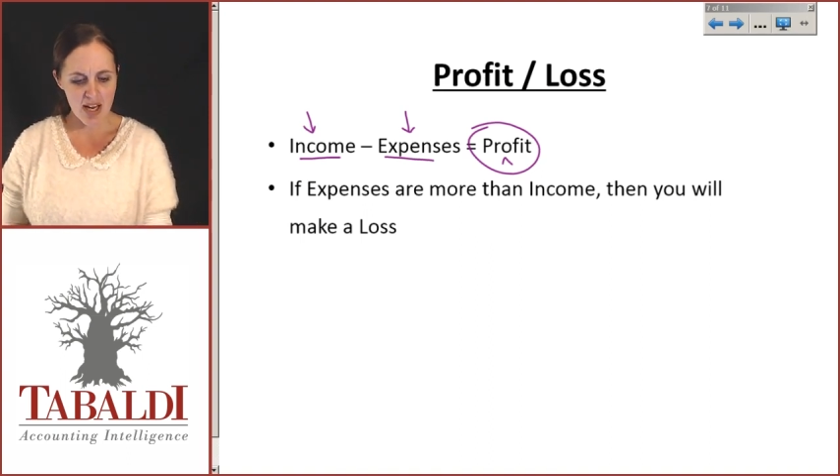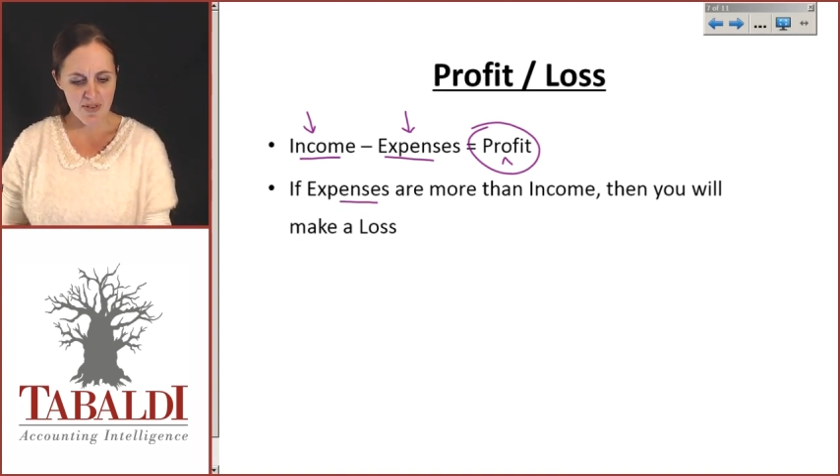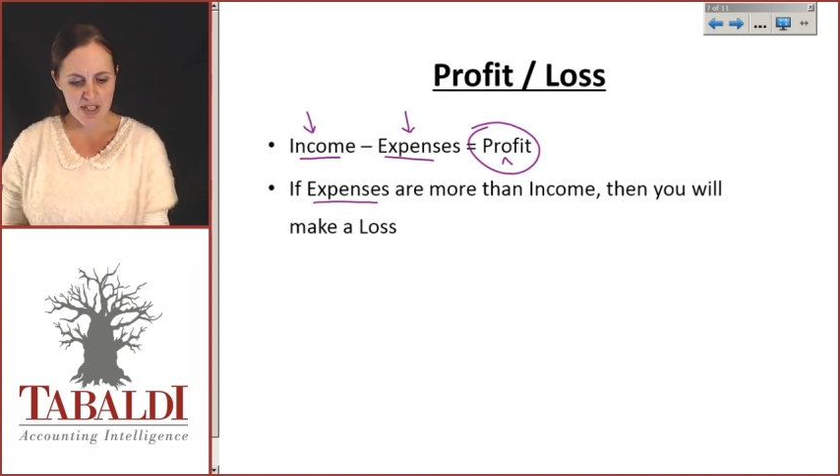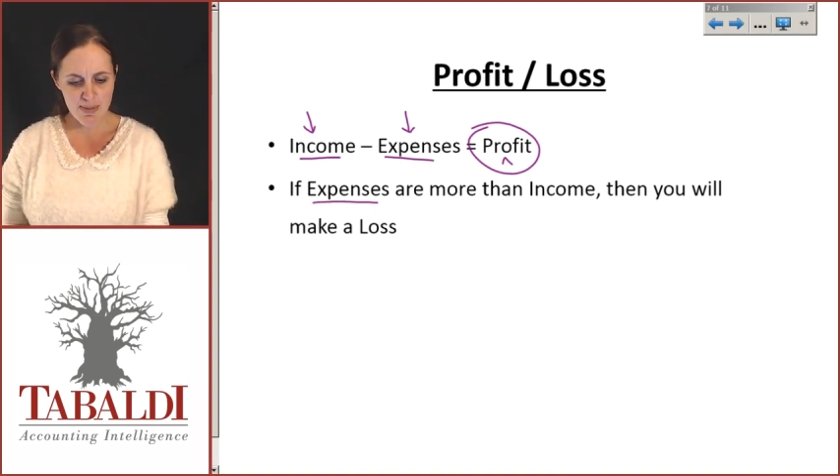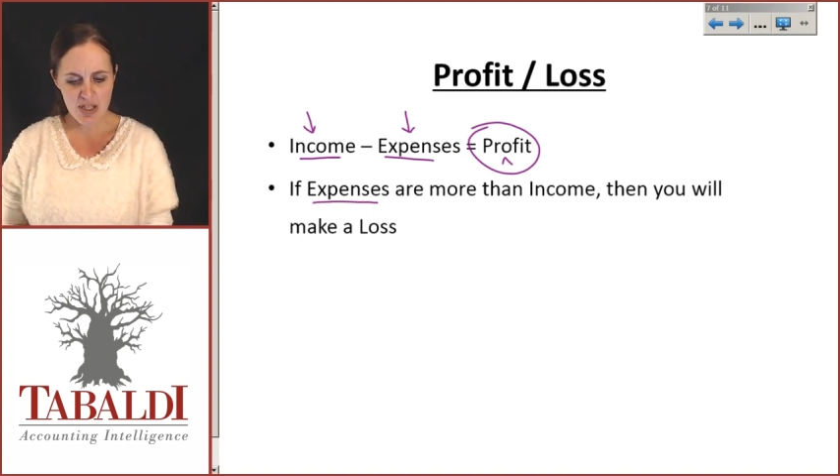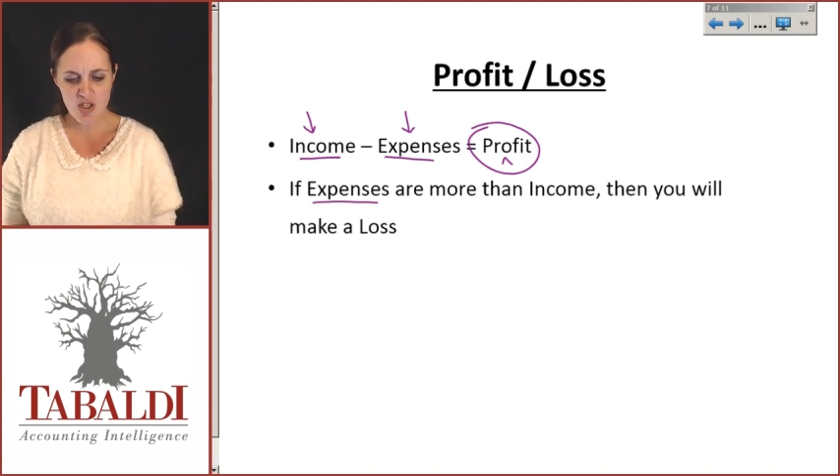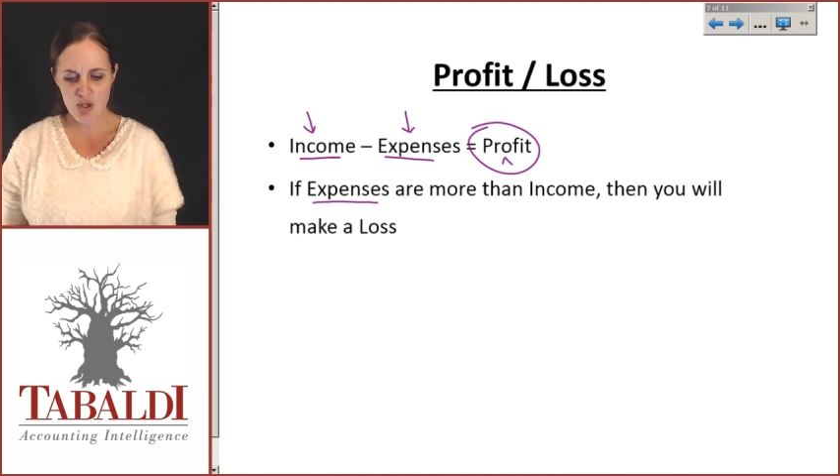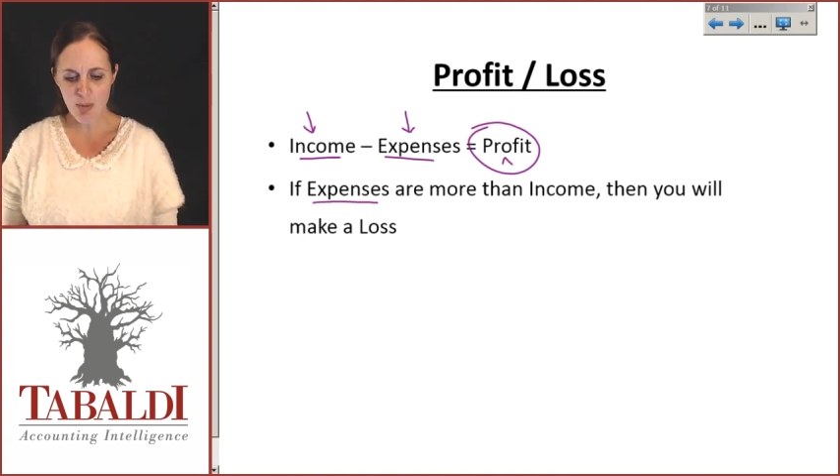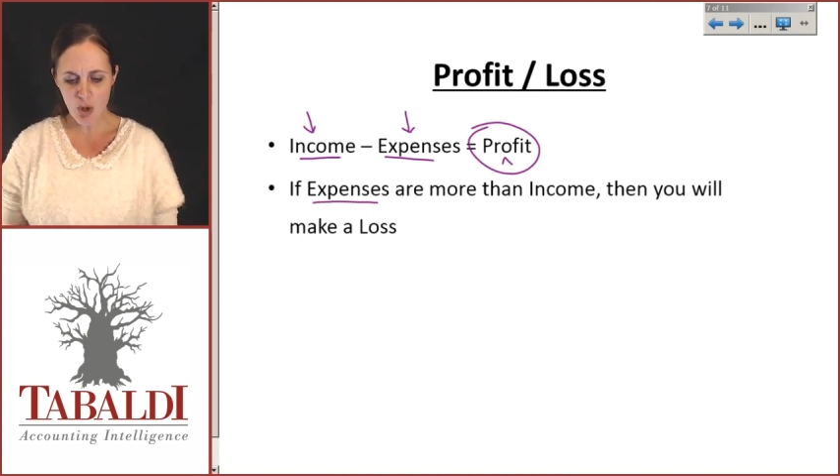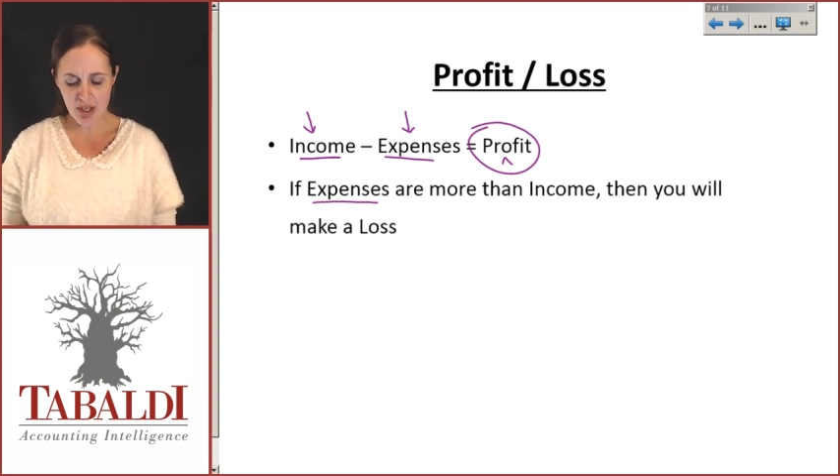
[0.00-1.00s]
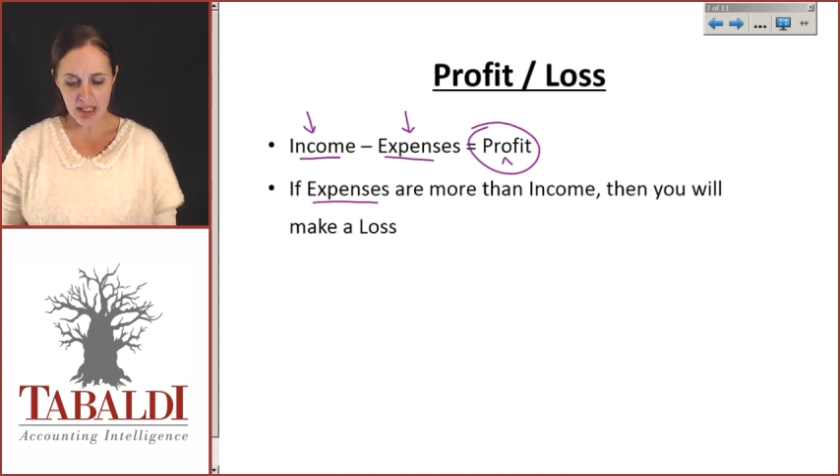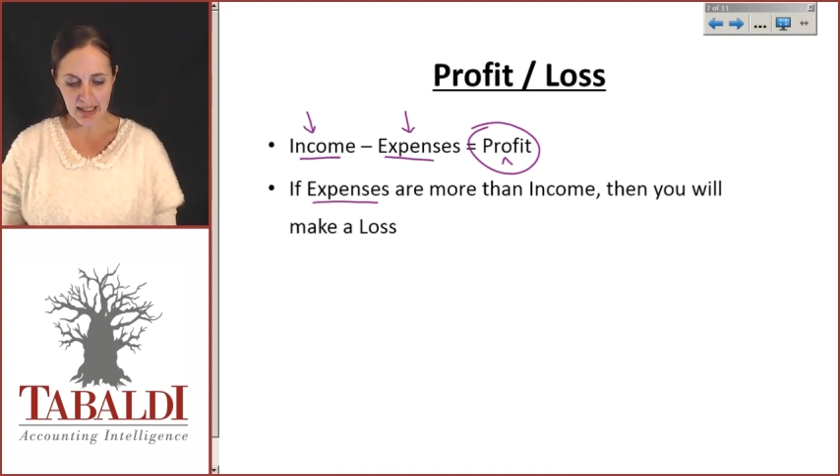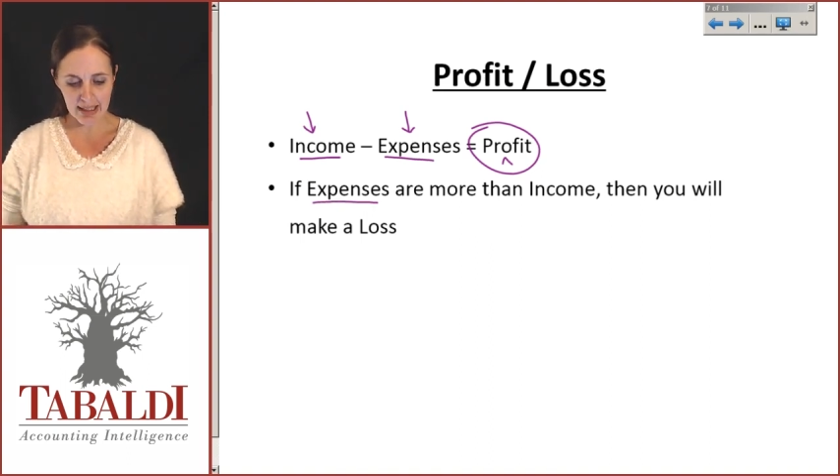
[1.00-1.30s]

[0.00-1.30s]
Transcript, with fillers: And if expenses are more than